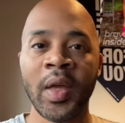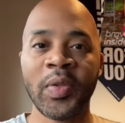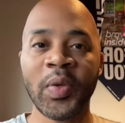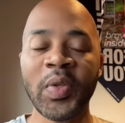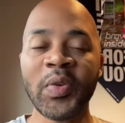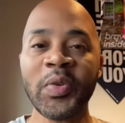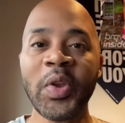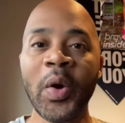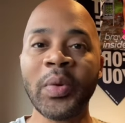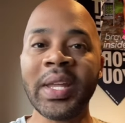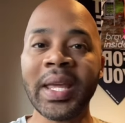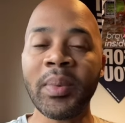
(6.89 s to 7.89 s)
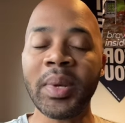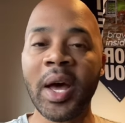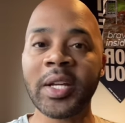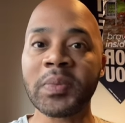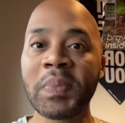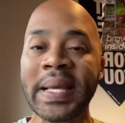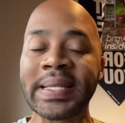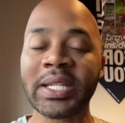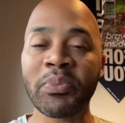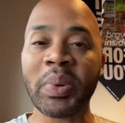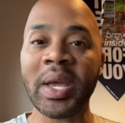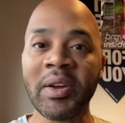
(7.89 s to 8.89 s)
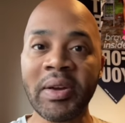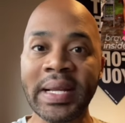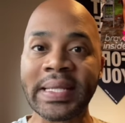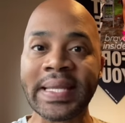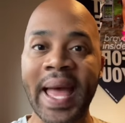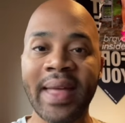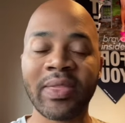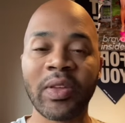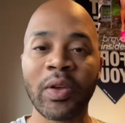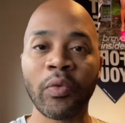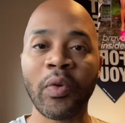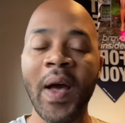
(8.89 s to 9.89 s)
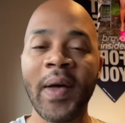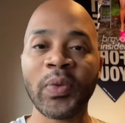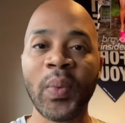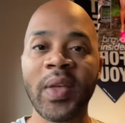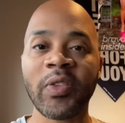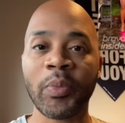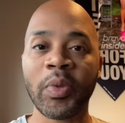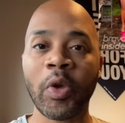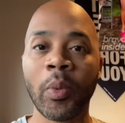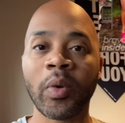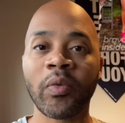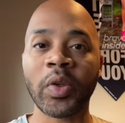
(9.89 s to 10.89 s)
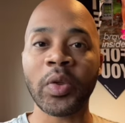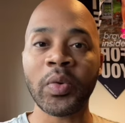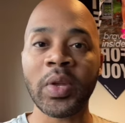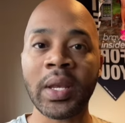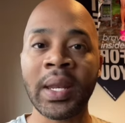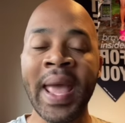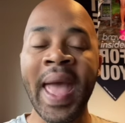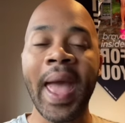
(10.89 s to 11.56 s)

So as you know, Nicki Minaj makes an appearance at the Real Housewives of Potomac reunion,